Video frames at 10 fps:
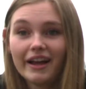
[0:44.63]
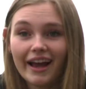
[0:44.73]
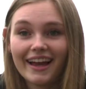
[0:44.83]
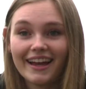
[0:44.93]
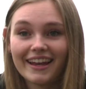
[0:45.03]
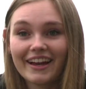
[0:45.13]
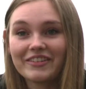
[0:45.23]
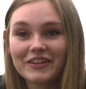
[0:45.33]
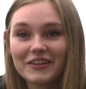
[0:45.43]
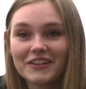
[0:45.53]
And
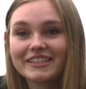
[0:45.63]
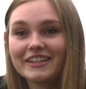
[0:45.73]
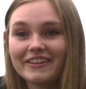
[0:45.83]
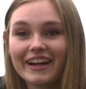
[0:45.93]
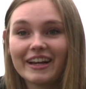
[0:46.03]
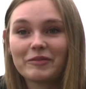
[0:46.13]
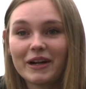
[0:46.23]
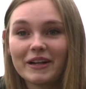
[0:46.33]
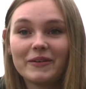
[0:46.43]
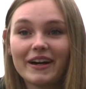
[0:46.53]
of course, he read it,
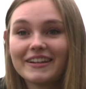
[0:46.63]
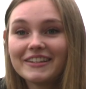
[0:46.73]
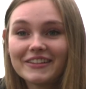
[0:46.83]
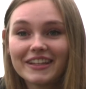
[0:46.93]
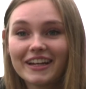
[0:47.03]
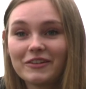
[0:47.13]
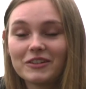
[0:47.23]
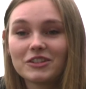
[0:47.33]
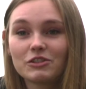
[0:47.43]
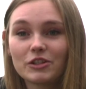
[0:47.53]
prayed about it, knew that it
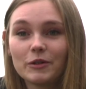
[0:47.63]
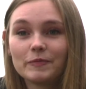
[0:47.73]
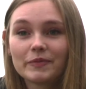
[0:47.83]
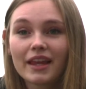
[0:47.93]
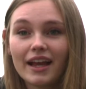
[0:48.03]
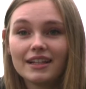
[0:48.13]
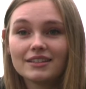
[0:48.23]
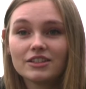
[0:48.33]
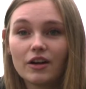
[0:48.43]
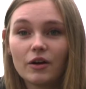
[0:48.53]
was true, and
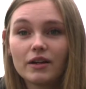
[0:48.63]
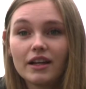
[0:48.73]
so